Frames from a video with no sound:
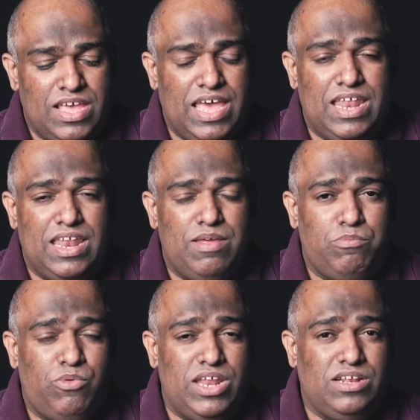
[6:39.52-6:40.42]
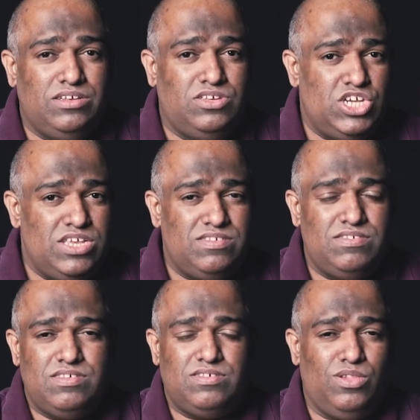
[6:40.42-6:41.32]
And when
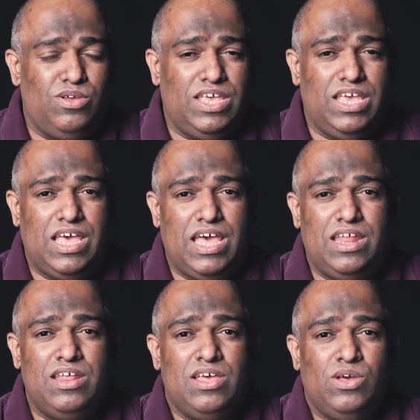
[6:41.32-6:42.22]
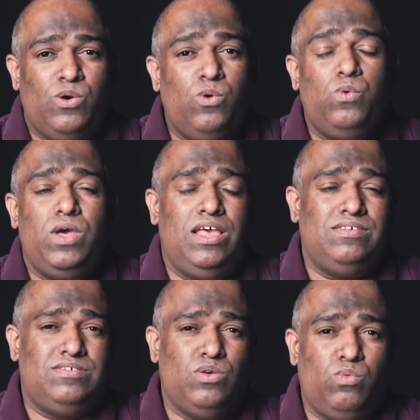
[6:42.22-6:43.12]
Jesus is looking at who
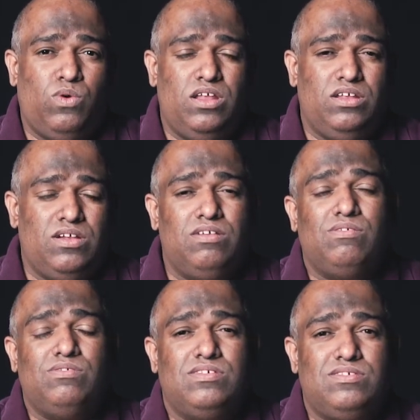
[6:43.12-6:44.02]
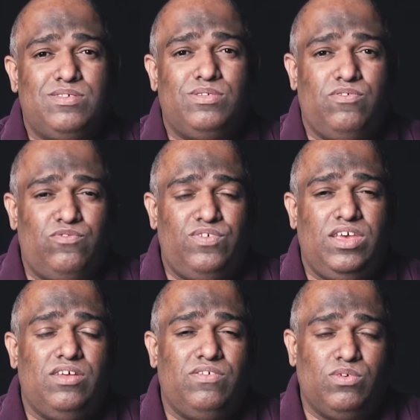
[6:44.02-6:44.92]
is the one closest to the
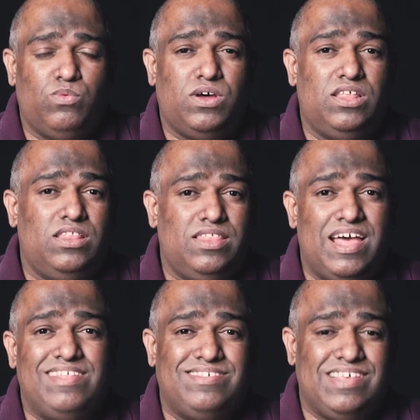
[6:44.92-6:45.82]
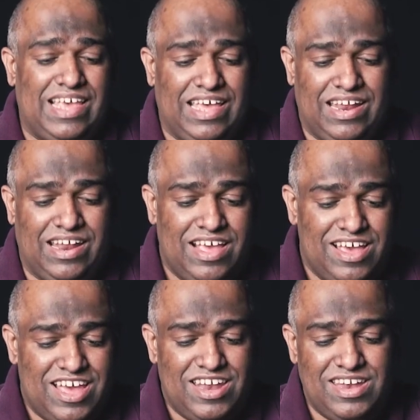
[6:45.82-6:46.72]
feet of the one that's in
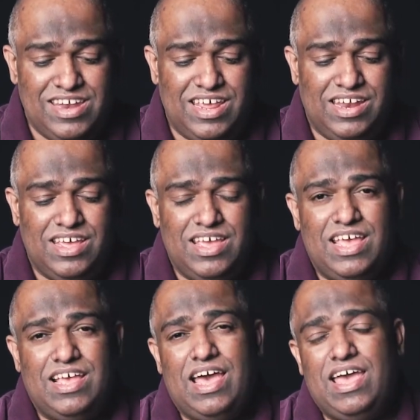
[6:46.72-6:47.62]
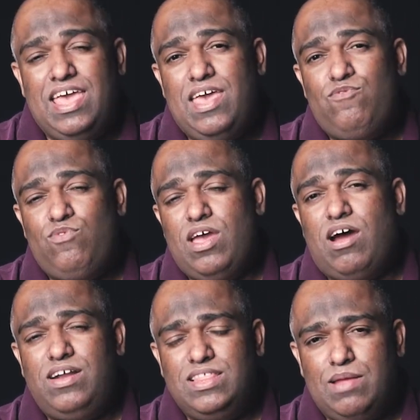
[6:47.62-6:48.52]
need, if we
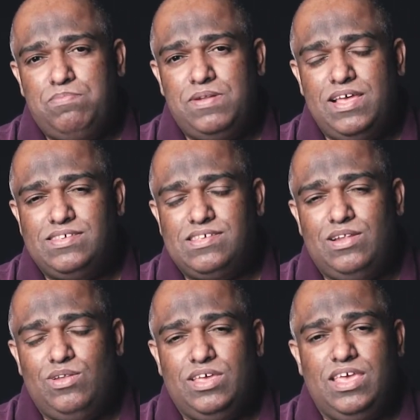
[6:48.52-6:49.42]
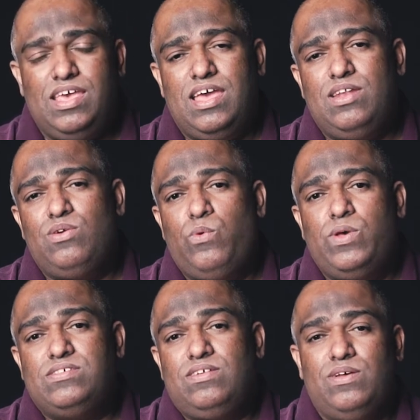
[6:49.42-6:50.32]
are in that place and looking at who
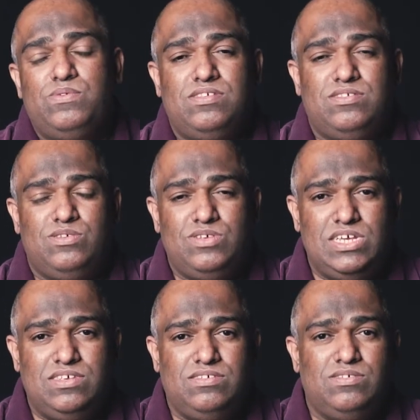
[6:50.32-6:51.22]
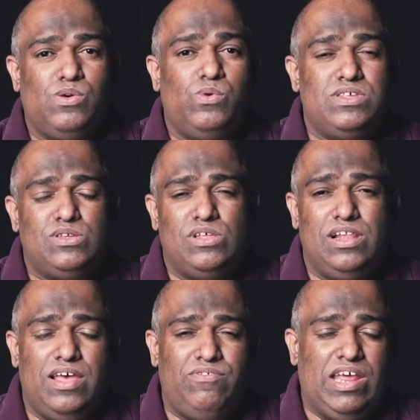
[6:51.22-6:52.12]
is closest to Jesus, who is to the
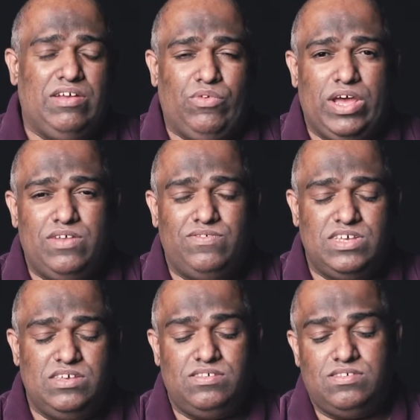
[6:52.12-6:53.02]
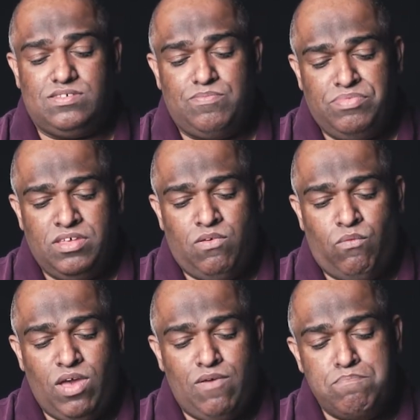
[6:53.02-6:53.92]
left and right of Jesus,
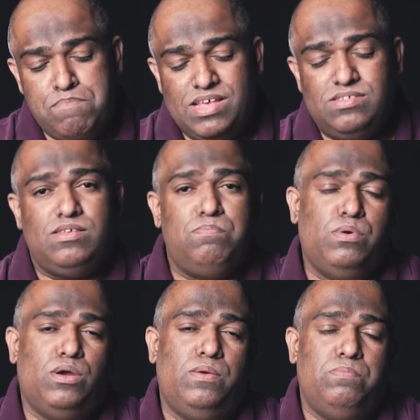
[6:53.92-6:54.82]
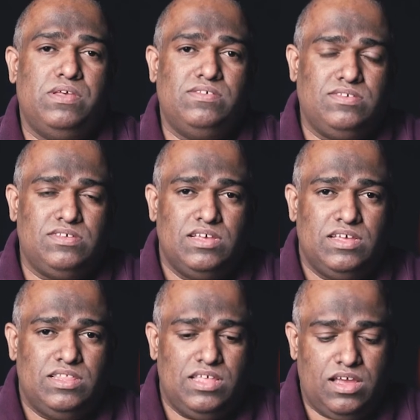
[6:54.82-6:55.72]
we have missed the purpose
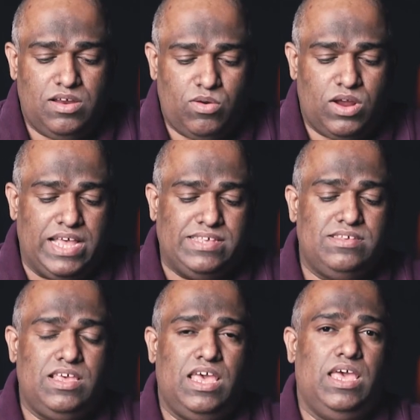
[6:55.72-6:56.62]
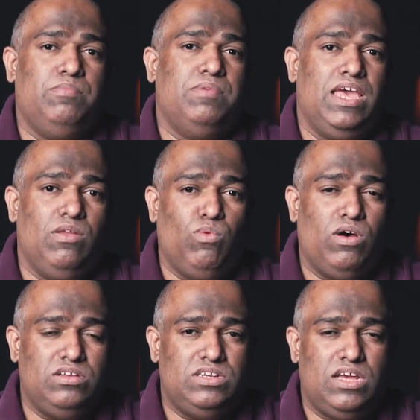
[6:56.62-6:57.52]
that Christ came and
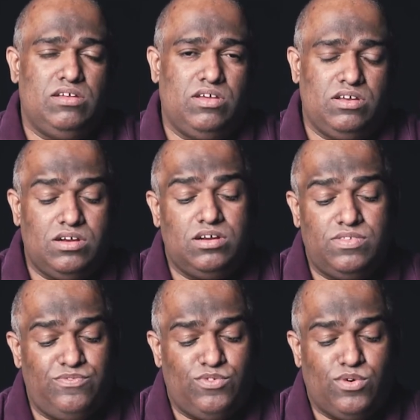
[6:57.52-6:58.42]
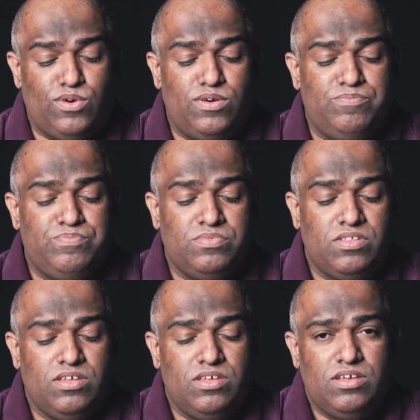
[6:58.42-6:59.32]
walked down on earth for.
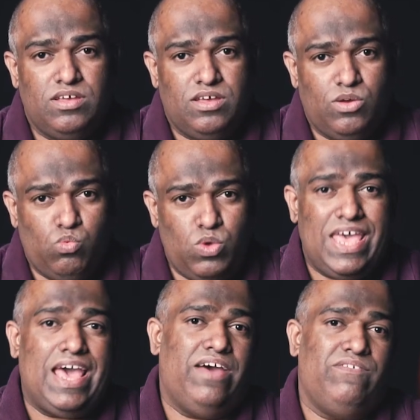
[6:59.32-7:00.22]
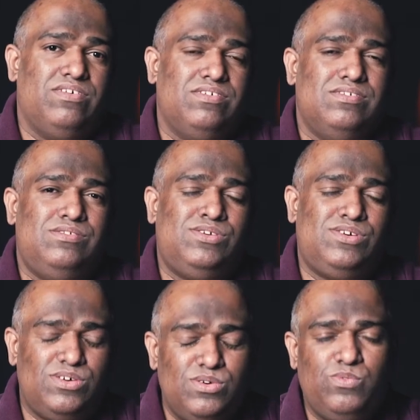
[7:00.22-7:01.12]
We have
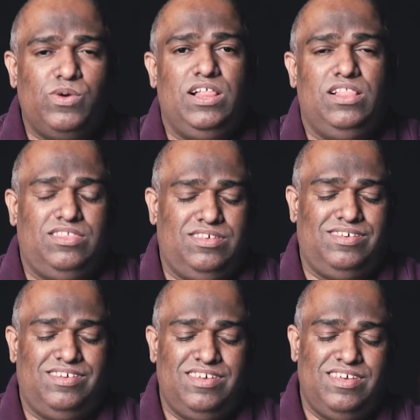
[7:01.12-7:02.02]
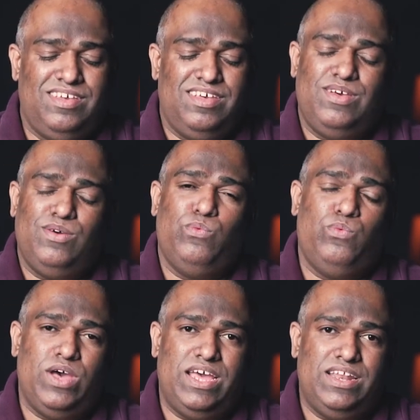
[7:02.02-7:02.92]
true wealth
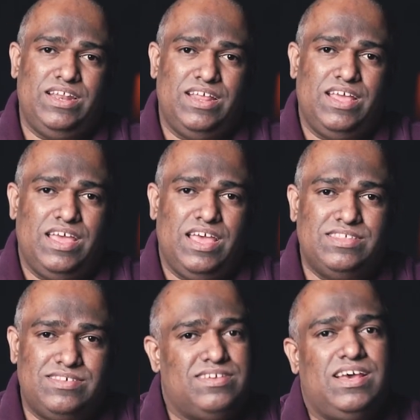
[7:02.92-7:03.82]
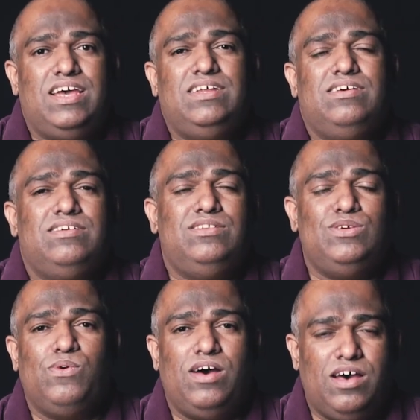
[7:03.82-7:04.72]
when it's tied to a